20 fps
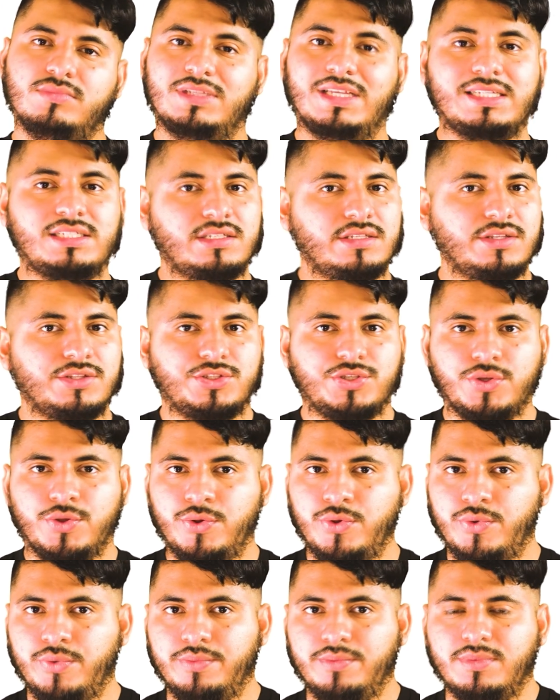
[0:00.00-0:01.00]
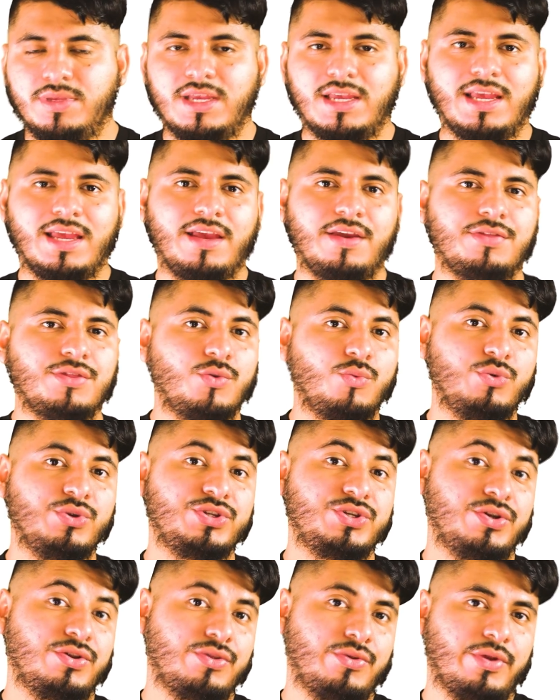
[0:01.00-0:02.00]
Destiny 2, and The
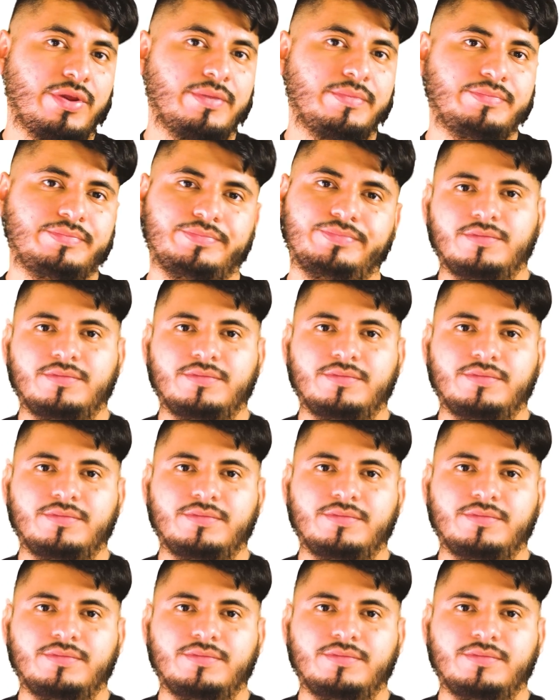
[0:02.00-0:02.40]
Witcher 3.